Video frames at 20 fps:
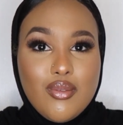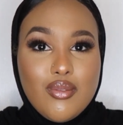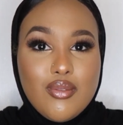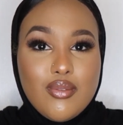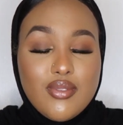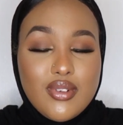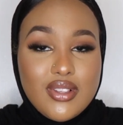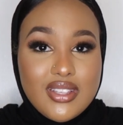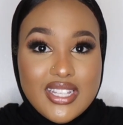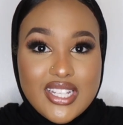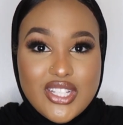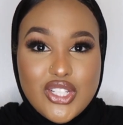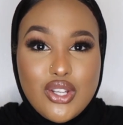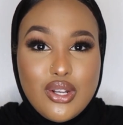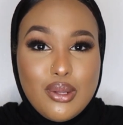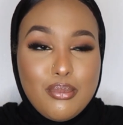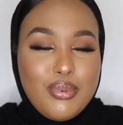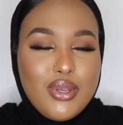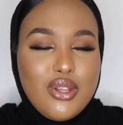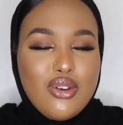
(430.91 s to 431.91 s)
will
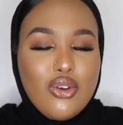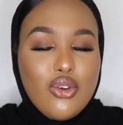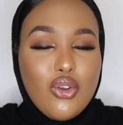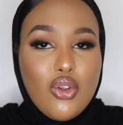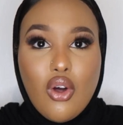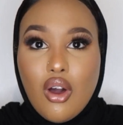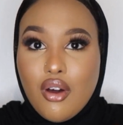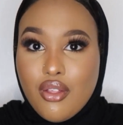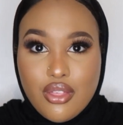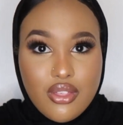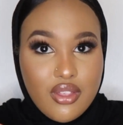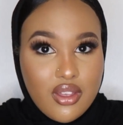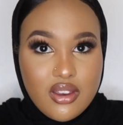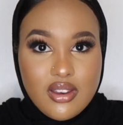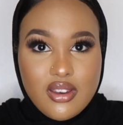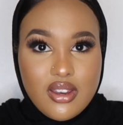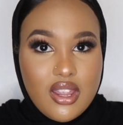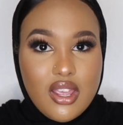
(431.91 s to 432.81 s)
literally be nothing.